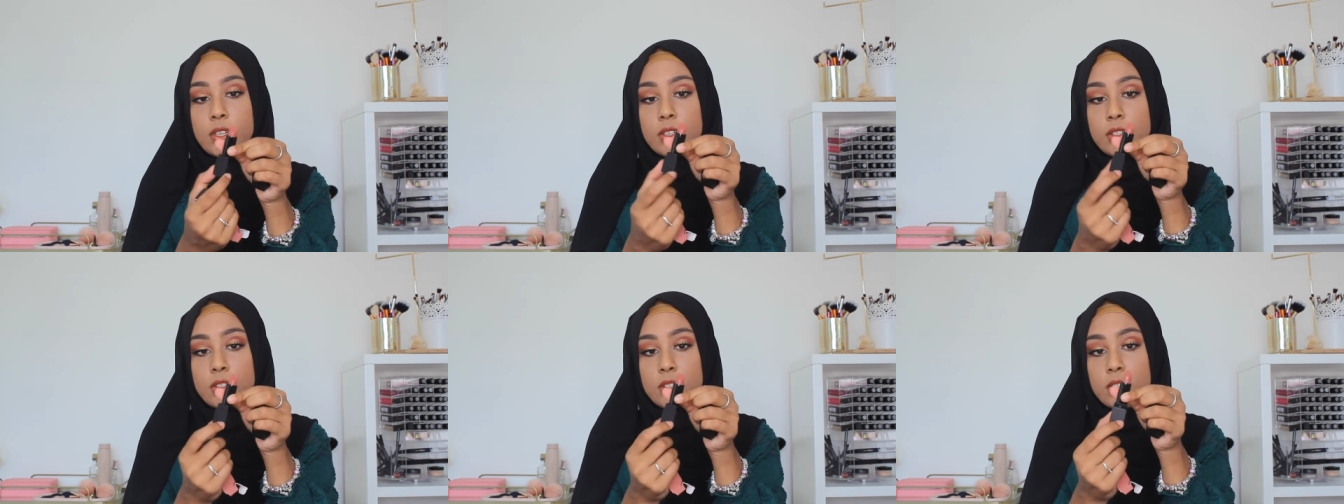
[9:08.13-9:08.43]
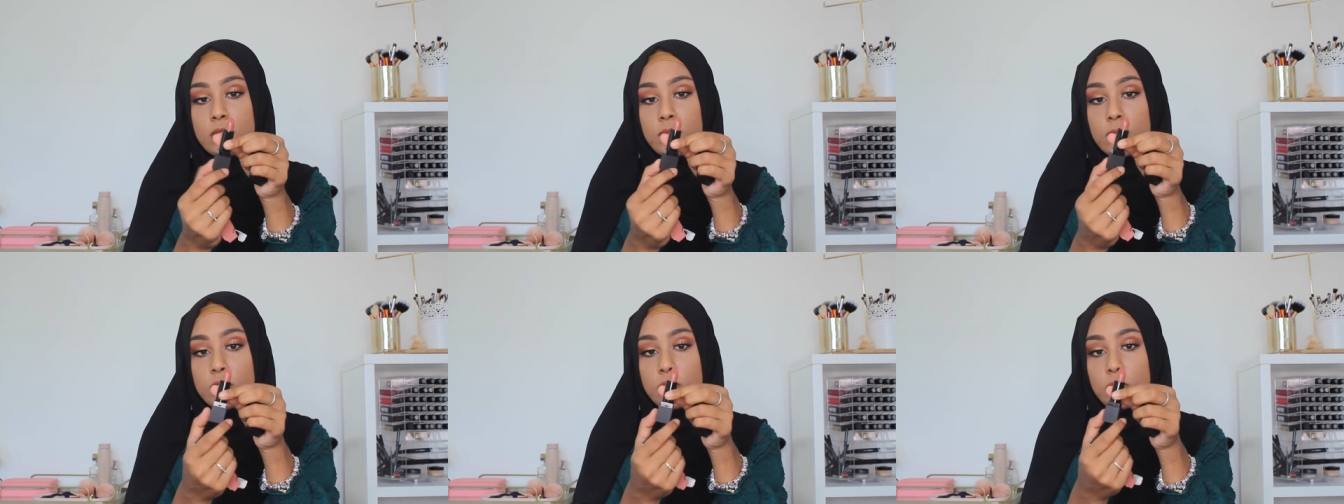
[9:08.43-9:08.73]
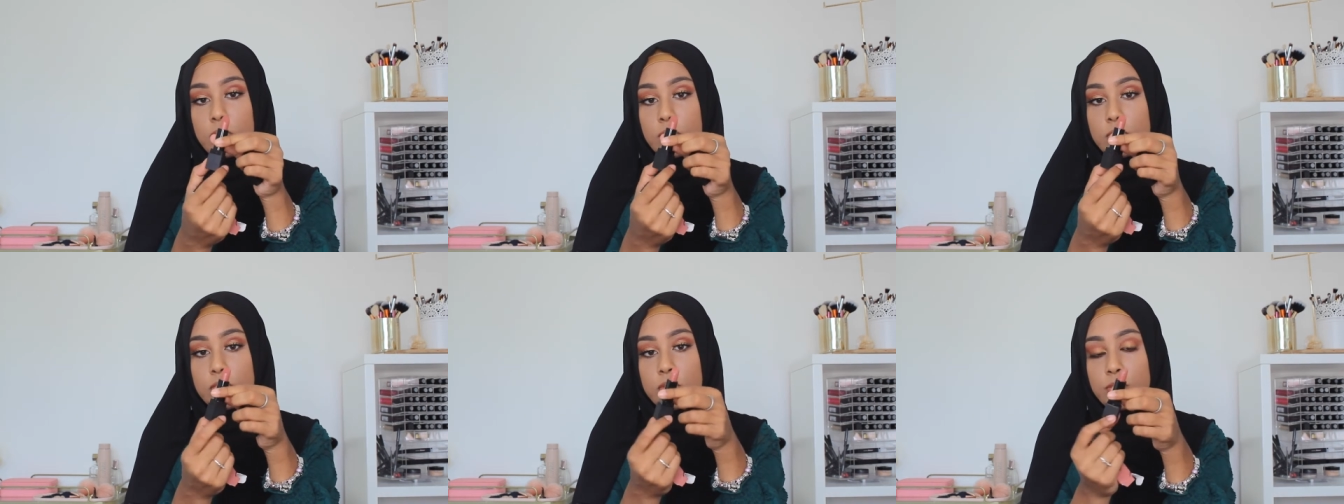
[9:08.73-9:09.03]
So this one's
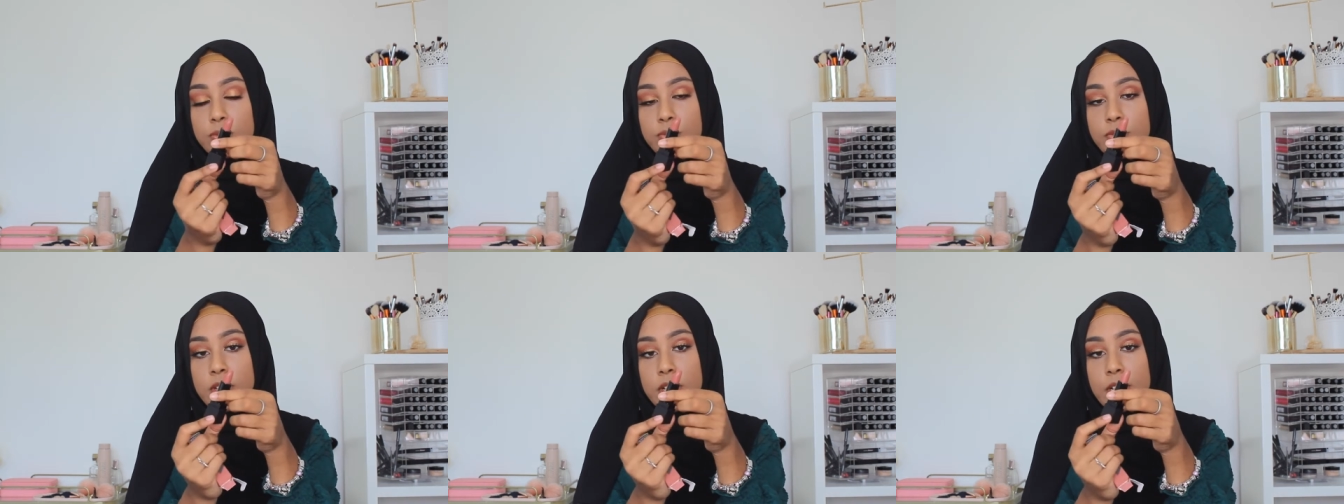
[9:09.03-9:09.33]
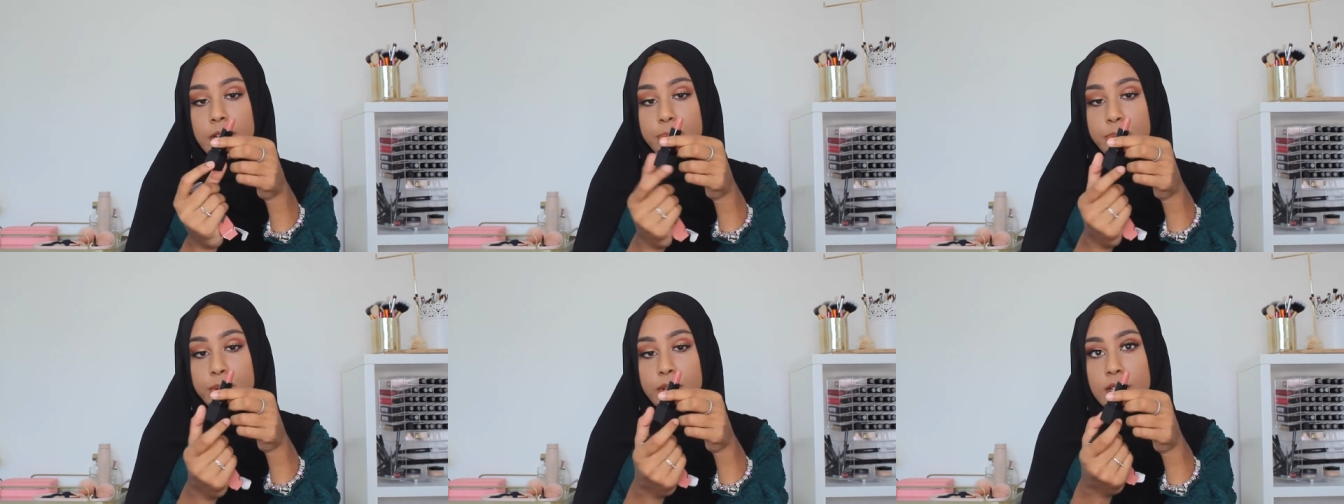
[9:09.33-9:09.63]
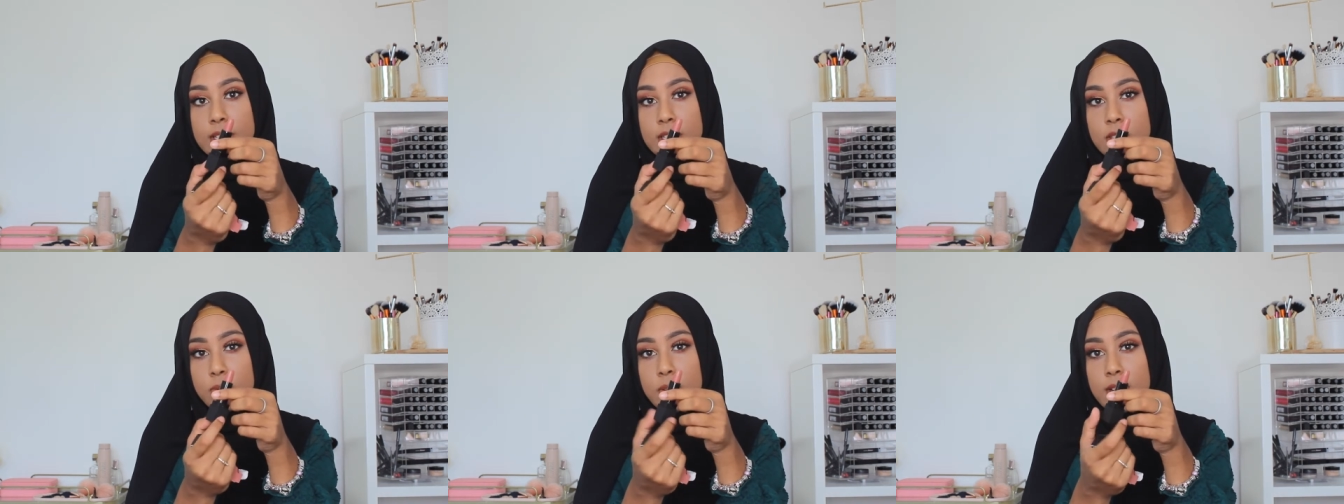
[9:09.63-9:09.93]
also very
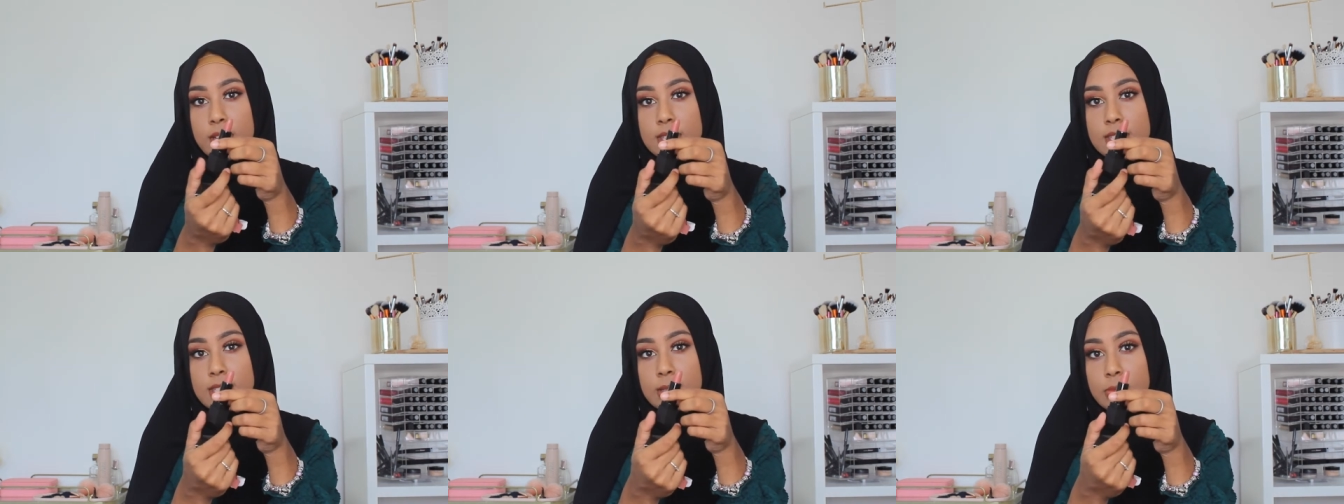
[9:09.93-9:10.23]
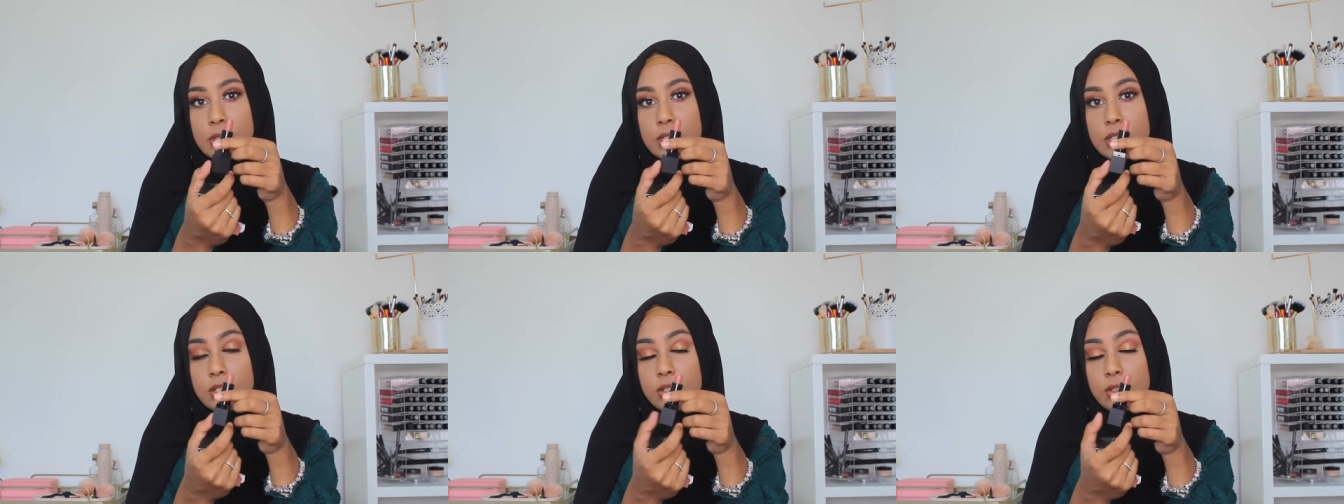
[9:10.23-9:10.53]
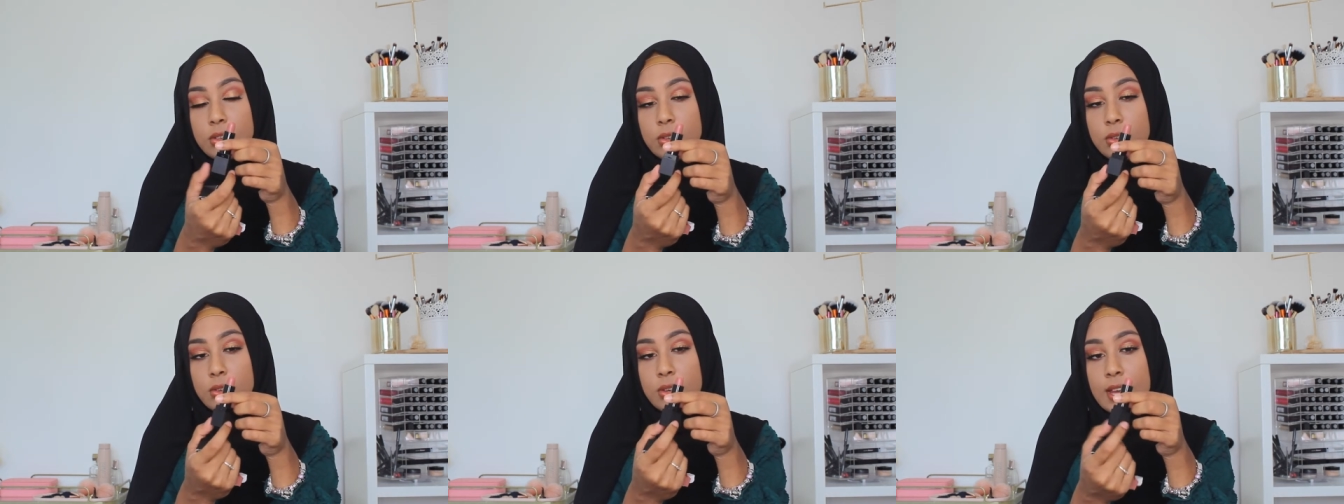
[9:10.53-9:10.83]
pretty. It's quite similar
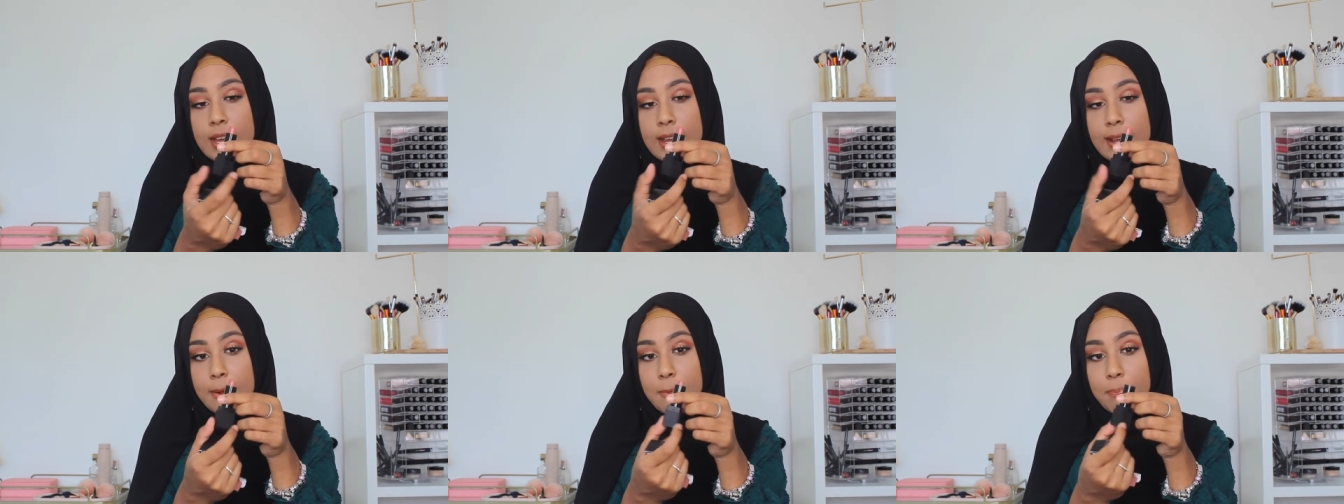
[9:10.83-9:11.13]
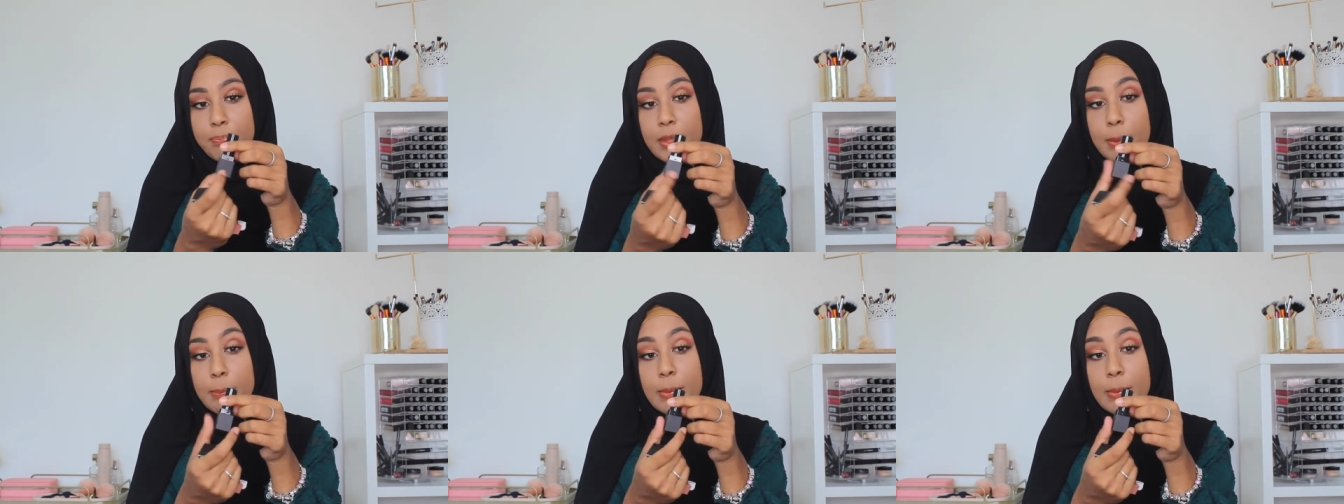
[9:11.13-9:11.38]
to um,